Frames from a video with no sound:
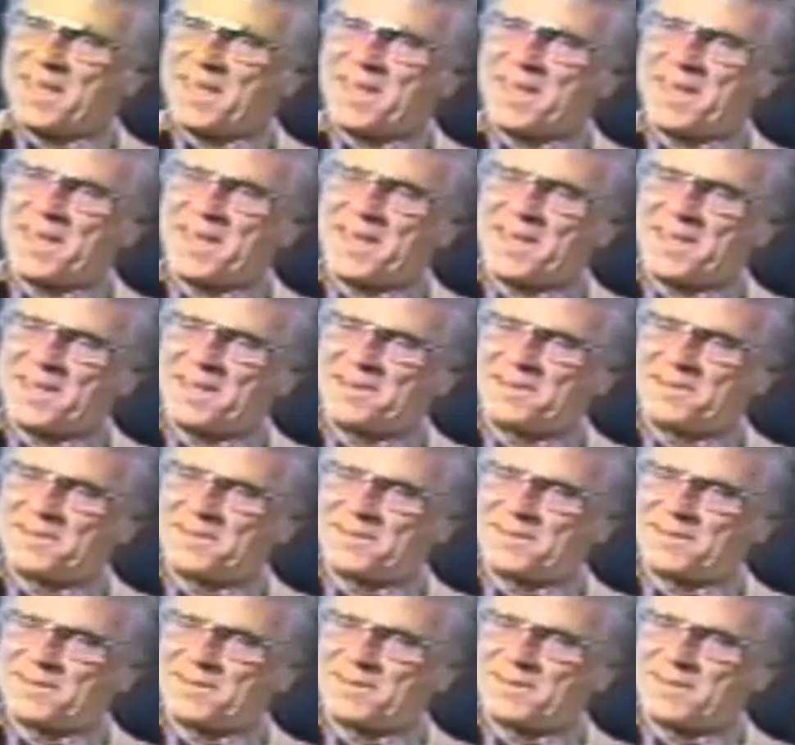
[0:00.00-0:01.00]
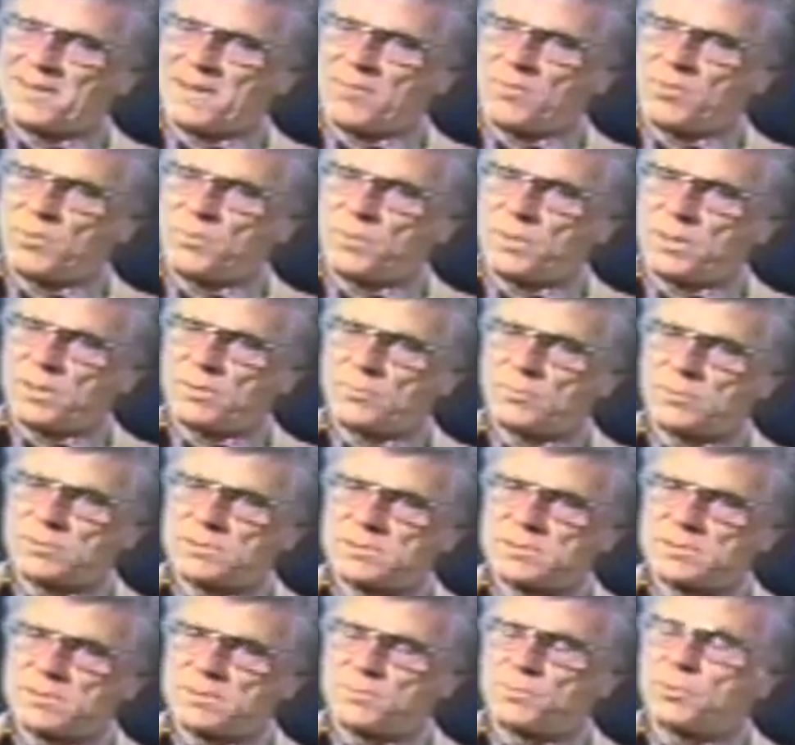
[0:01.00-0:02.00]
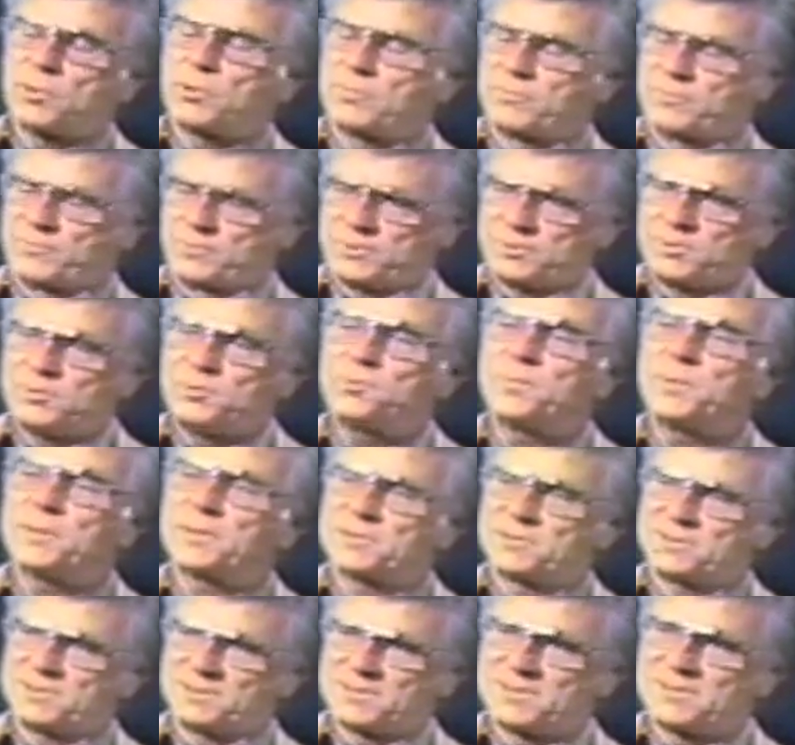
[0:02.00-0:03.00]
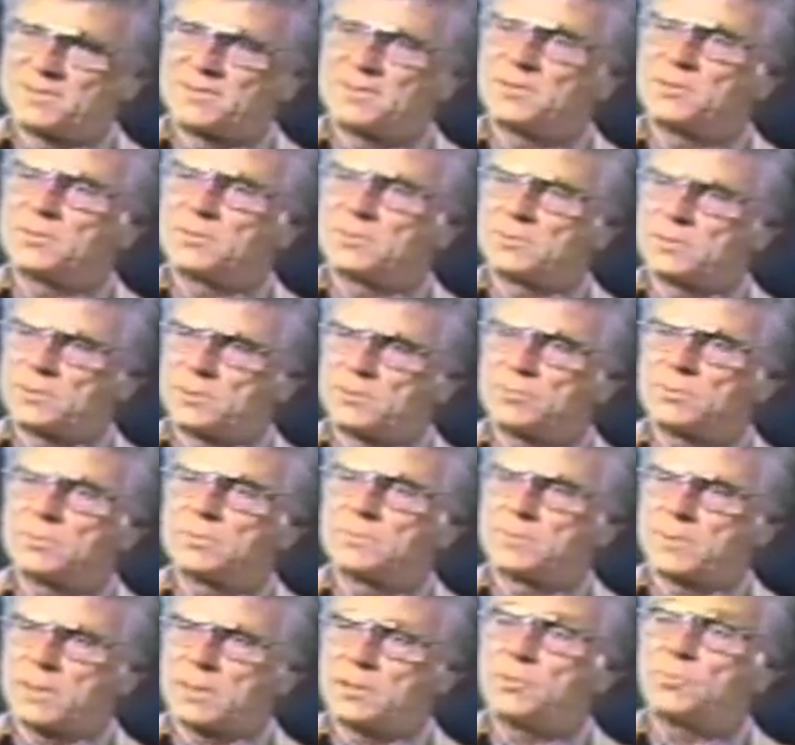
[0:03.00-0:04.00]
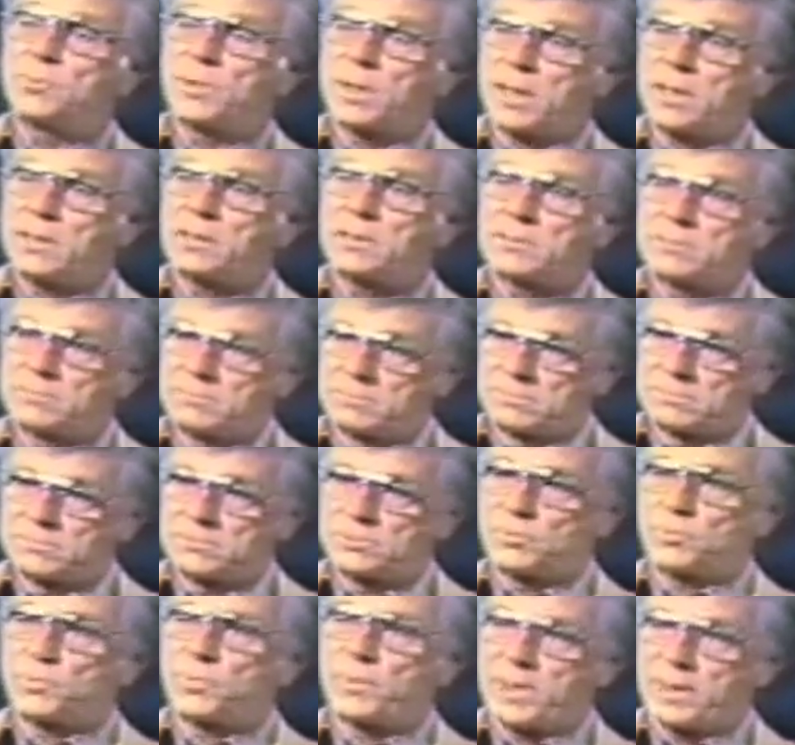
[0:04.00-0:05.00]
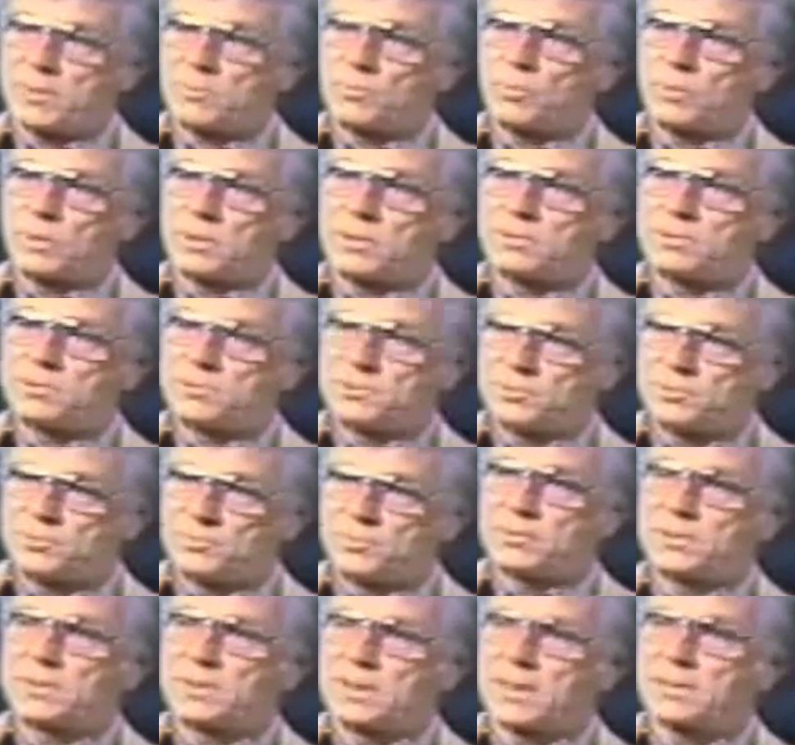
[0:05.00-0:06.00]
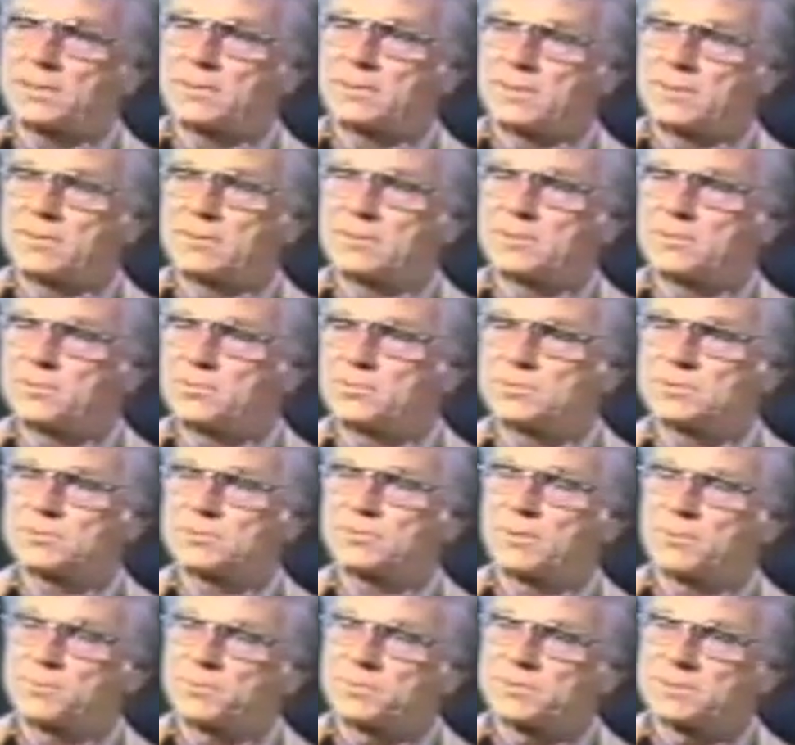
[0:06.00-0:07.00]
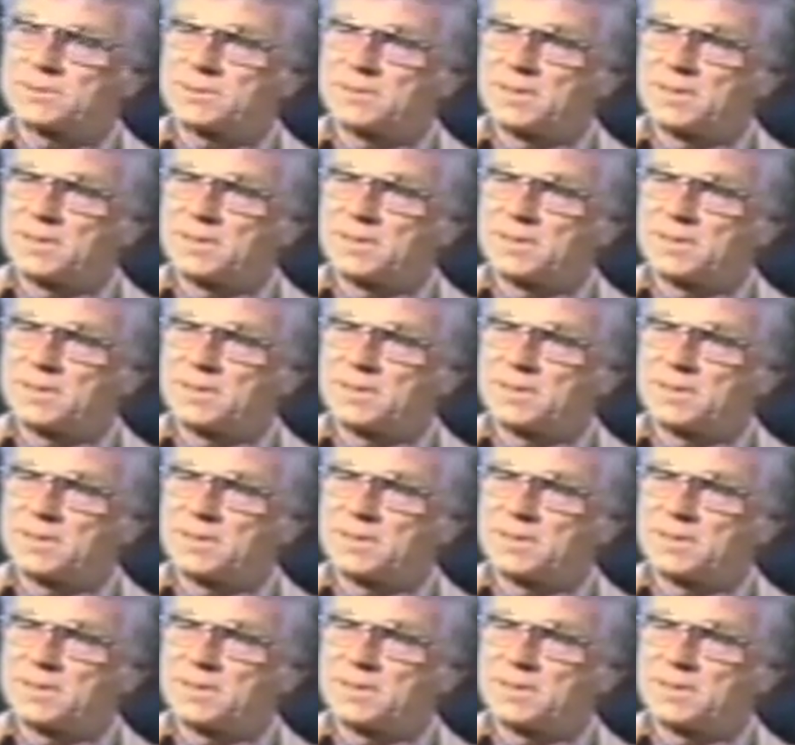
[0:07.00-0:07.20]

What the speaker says: And everybody was bought for 2 pictures. You were handed Superman 1 and 2 when you got there, the 2 scripts.